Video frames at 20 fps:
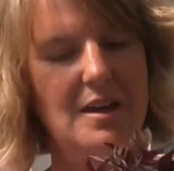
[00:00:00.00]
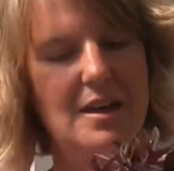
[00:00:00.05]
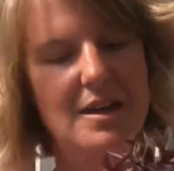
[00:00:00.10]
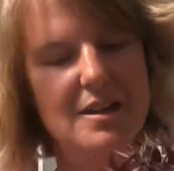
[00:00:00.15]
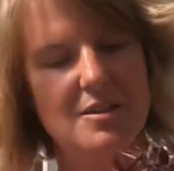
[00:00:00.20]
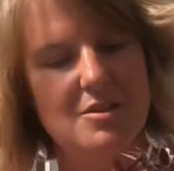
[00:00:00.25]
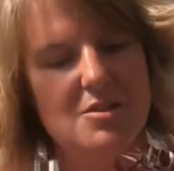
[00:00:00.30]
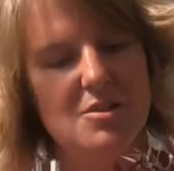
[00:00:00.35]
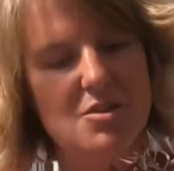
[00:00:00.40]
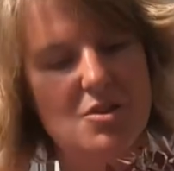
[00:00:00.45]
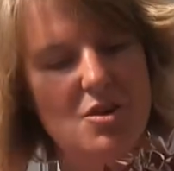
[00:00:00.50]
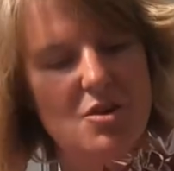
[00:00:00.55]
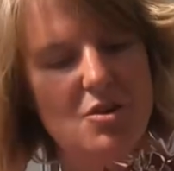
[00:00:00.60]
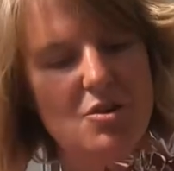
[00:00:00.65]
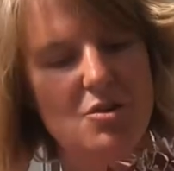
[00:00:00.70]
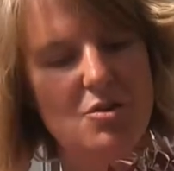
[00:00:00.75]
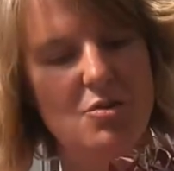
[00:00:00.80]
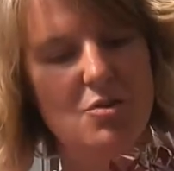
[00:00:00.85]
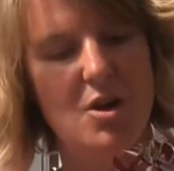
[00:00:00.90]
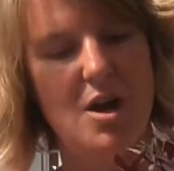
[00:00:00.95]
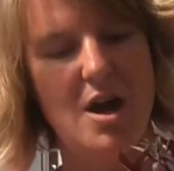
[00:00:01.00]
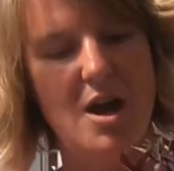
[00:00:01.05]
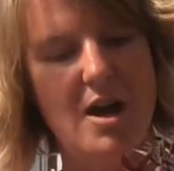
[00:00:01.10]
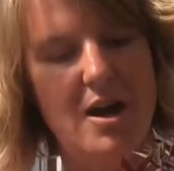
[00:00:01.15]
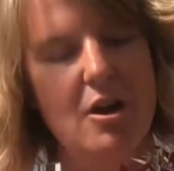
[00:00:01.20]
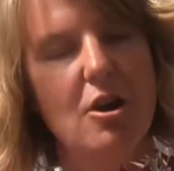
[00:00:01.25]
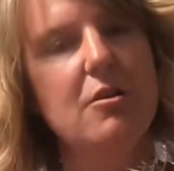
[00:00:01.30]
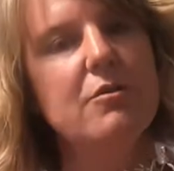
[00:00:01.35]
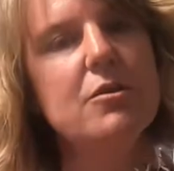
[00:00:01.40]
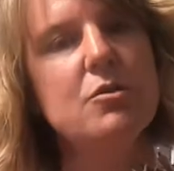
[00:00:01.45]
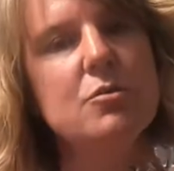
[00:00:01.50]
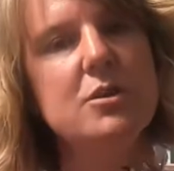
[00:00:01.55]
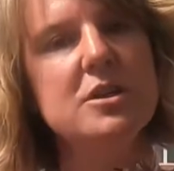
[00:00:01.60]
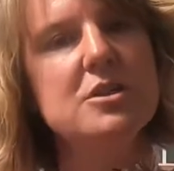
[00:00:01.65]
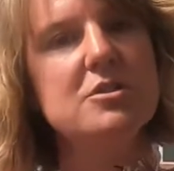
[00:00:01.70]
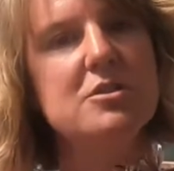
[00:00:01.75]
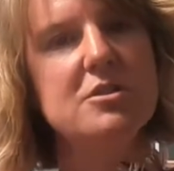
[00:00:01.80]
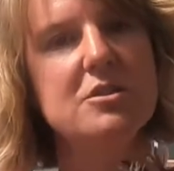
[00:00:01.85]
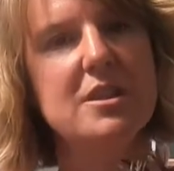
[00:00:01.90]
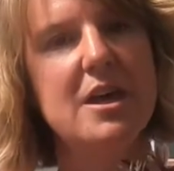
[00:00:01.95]
And so I
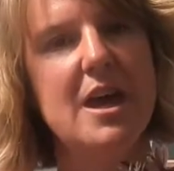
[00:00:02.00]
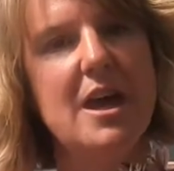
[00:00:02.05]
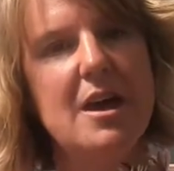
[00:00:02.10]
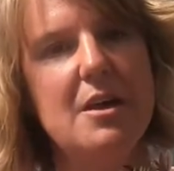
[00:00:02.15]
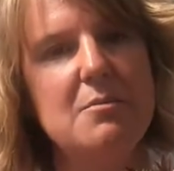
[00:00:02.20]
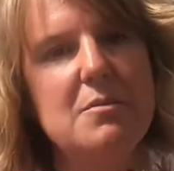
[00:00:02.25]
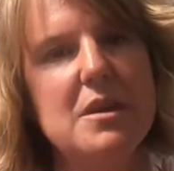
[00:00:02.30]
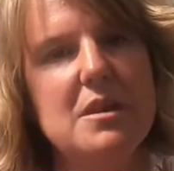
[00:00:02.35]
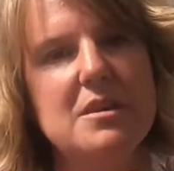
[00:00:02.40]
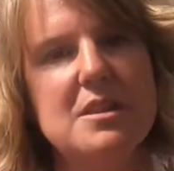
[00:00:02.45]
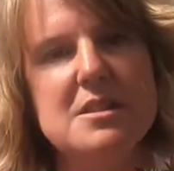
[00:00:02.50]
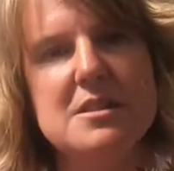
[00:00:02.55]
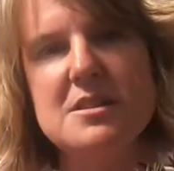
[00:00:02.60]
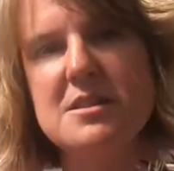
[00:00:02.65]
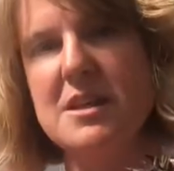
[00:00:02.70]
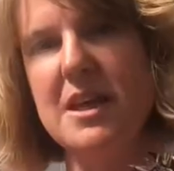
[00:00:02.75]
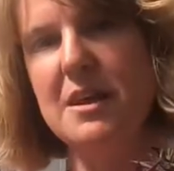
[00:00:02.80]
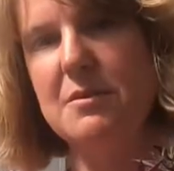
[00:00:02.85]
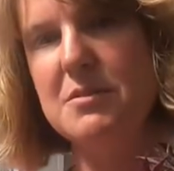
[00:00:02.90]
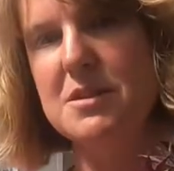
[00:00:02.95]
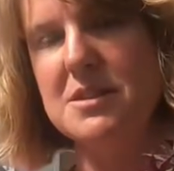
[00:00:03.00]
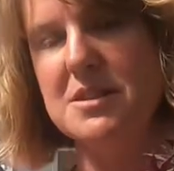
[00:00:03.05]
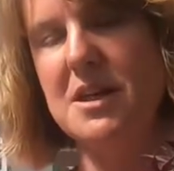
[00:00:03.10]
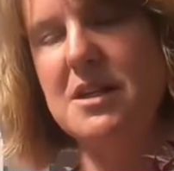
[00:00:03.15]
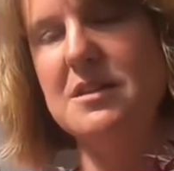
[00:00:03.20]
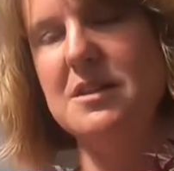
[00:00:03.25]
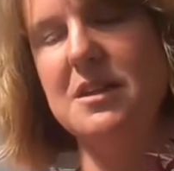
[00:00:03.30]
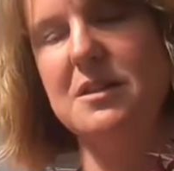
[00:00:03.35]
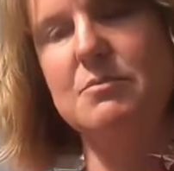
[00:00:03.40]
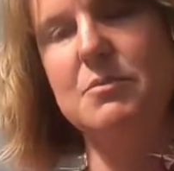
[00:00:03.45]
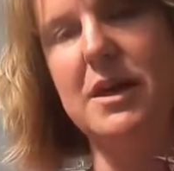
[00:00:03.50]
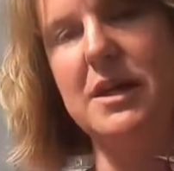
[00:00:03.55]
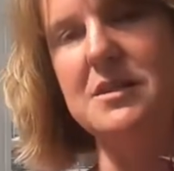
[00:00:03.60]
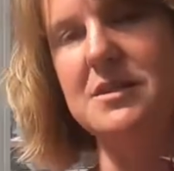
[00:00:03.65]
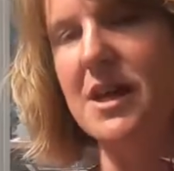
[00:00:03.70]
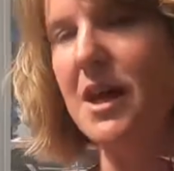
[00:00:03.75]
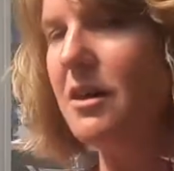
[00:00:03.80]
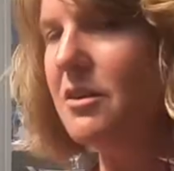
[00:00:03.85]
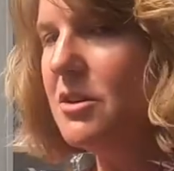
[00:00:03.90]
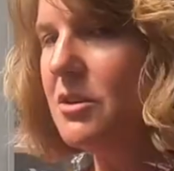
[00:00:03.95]
overwintered them the same as I did my
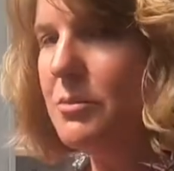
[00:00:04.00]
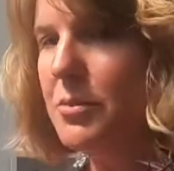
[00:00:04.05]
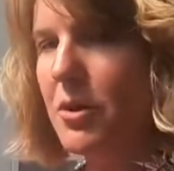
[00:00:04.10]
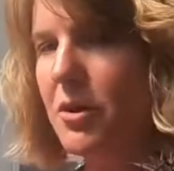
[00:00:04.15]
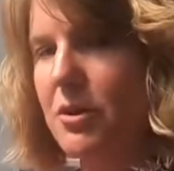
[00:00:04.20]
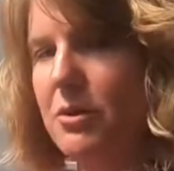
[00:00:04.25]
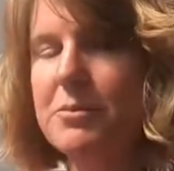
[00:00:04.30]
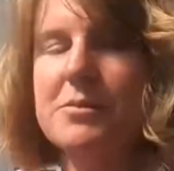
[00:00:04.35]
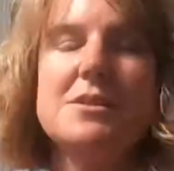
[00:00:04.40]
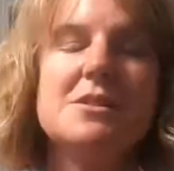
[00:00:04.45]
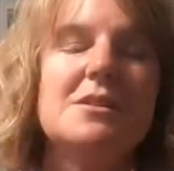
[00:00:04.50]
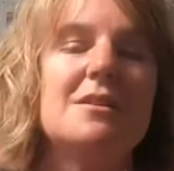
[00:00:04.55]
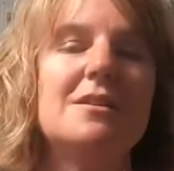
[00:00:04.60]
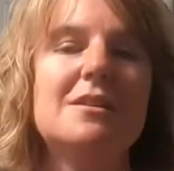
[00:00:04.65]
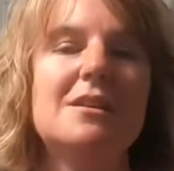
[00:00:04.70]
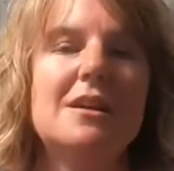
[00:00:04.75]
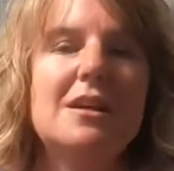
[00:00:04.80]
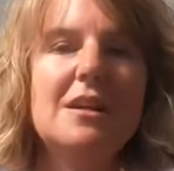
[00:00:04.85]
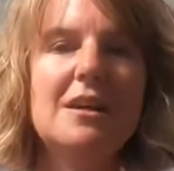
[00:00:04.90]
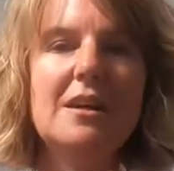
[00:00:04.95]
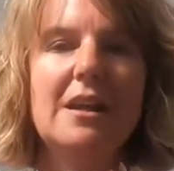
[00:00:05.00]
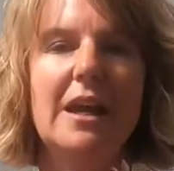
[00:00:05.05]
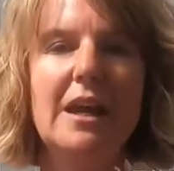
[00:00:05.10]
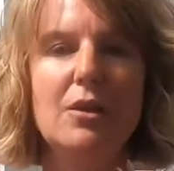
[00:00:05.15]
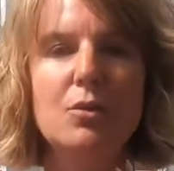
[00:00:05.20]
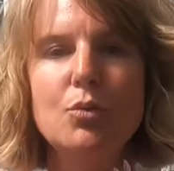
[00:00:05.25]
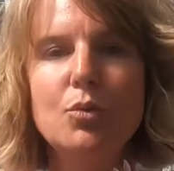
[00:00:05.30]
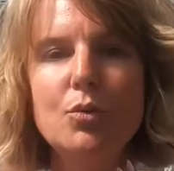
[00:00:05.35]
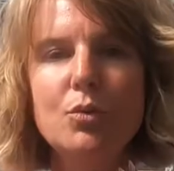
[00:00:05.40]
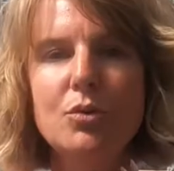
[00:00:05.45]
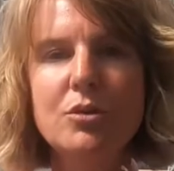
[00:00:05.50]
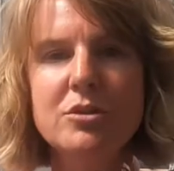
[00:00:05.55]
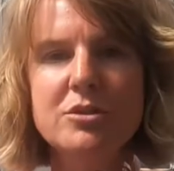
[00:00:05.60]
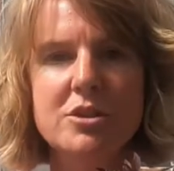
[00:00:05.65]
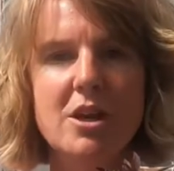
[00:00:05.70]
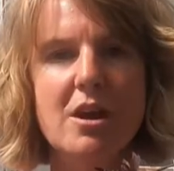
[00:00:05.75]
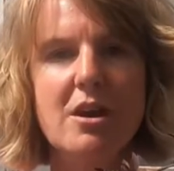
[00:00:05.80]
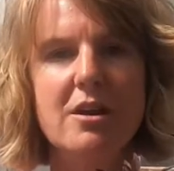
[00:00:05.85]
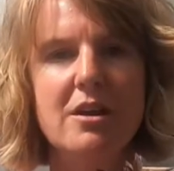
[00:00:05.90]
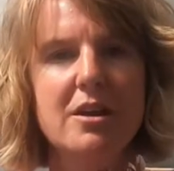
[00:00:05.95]
dahlia bulbs in a cool,
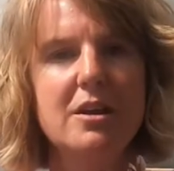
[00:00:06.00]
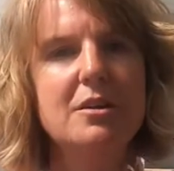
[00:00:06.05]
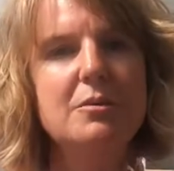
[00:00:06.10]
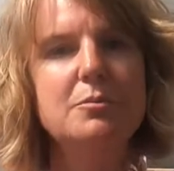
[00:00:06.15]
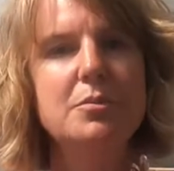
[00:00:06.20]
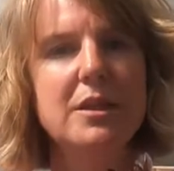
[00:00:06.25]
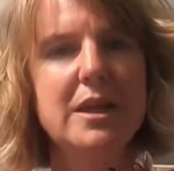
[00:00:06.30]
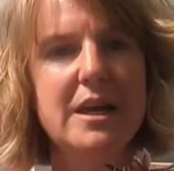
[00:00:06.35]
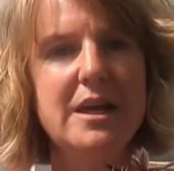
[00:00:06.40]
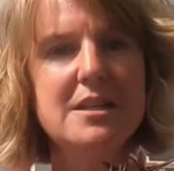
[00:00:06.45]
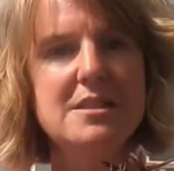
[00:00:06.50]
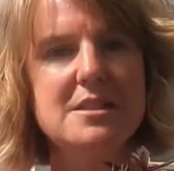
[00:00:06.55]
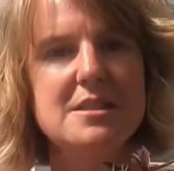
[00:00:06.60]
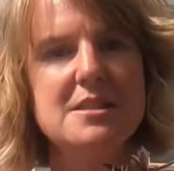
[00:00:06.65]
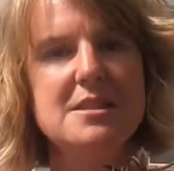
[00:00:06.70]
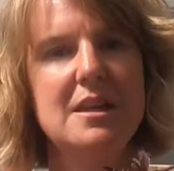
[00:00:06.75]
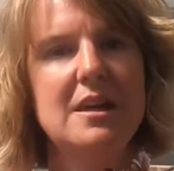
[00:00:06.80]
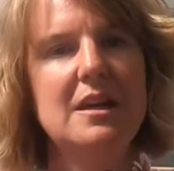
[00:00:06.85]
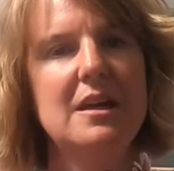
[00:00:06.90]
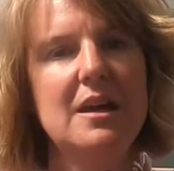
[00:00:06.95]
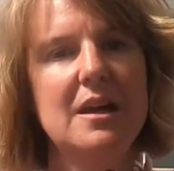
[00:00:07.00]
dark place